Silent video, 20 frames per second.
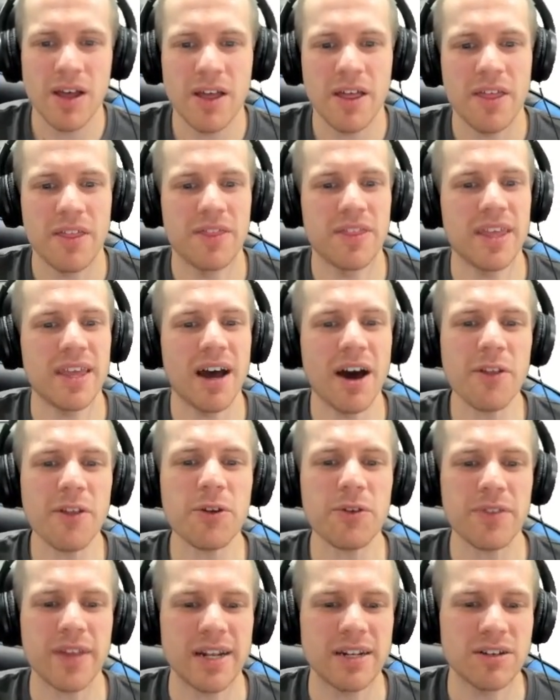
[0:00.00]
The other
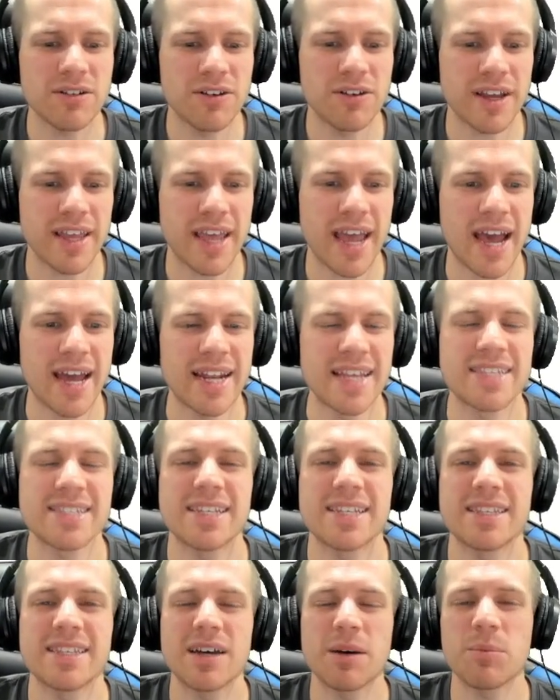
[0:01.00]
thing to look at is
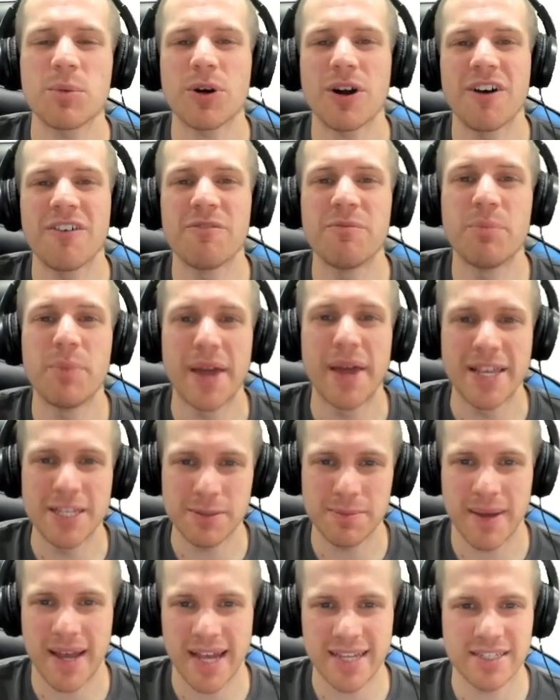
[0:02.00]
the number of base
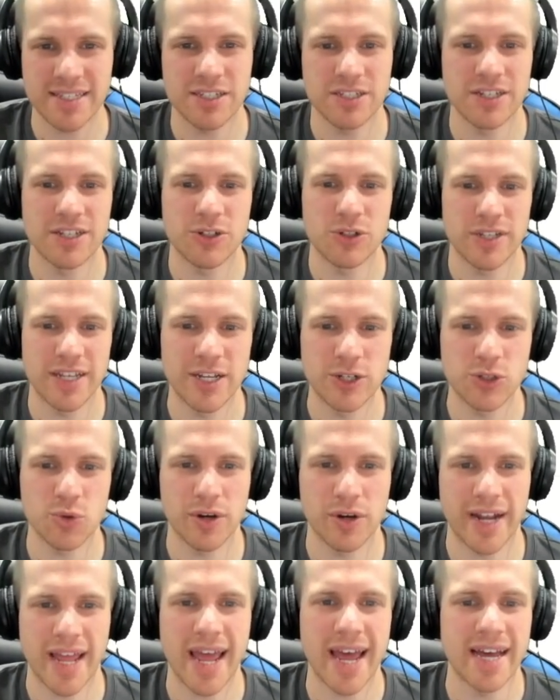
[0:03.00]
passes each
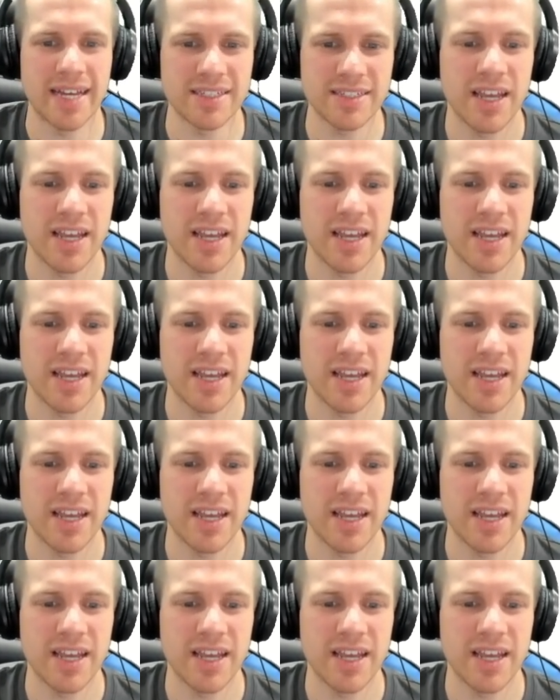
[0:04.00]
one has.